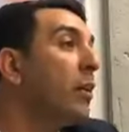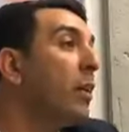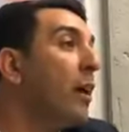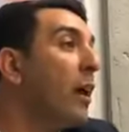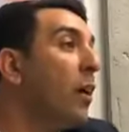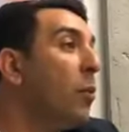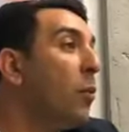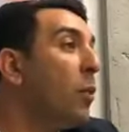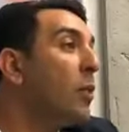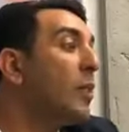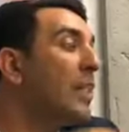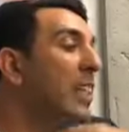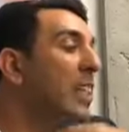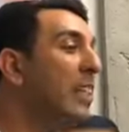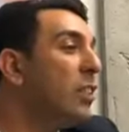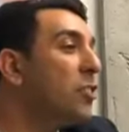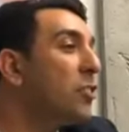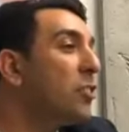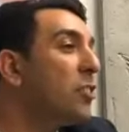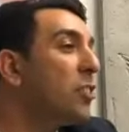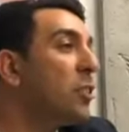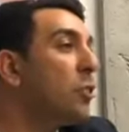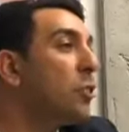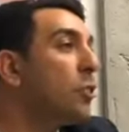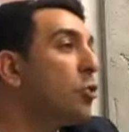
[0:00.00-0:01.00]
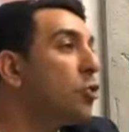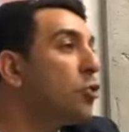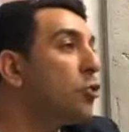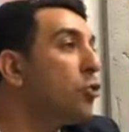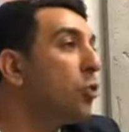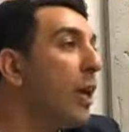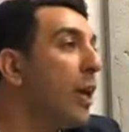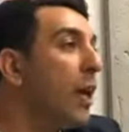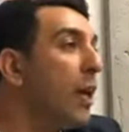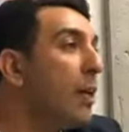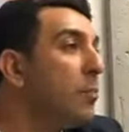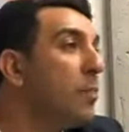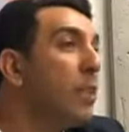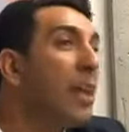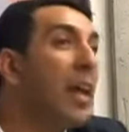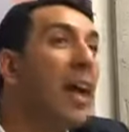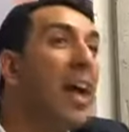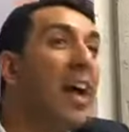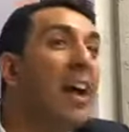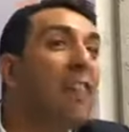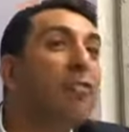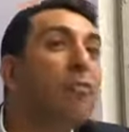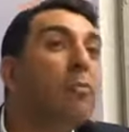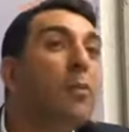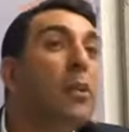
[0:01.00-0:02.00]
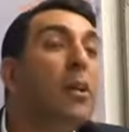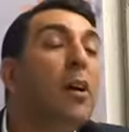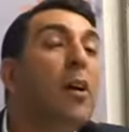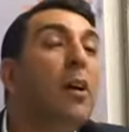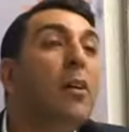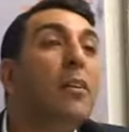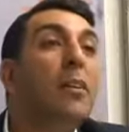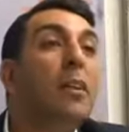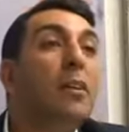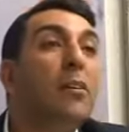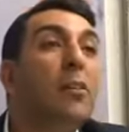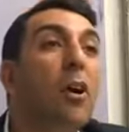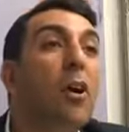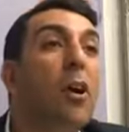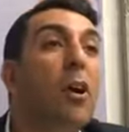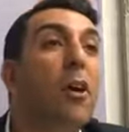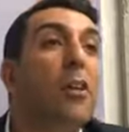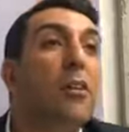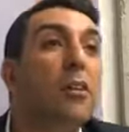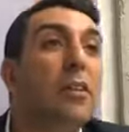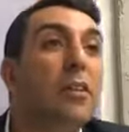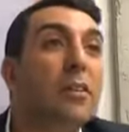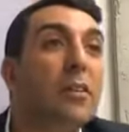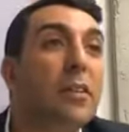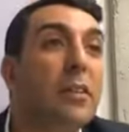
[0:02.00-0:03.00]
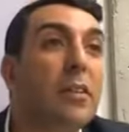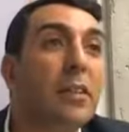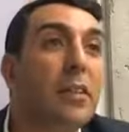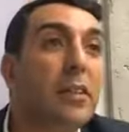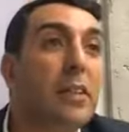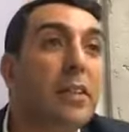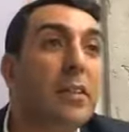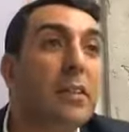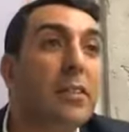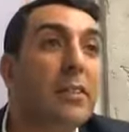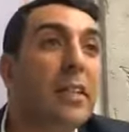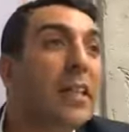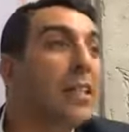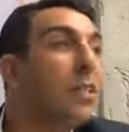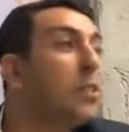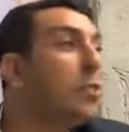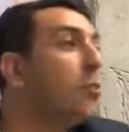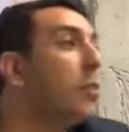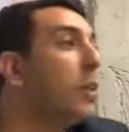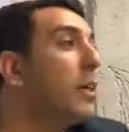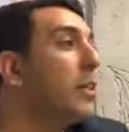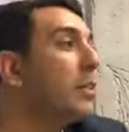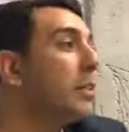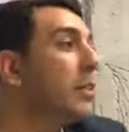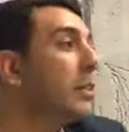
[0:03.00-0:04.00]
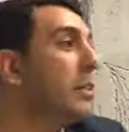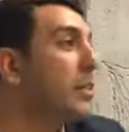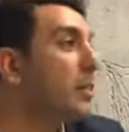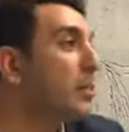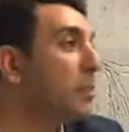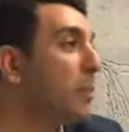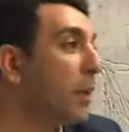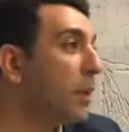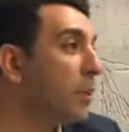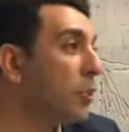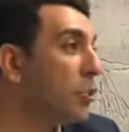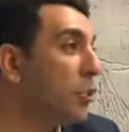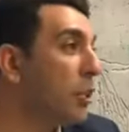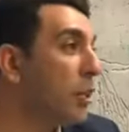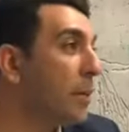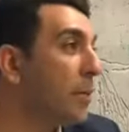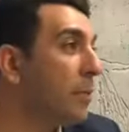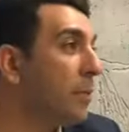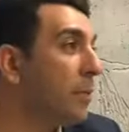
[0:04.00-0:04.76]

I want each single tribe to have me on their heart. That's why it's in this parasha.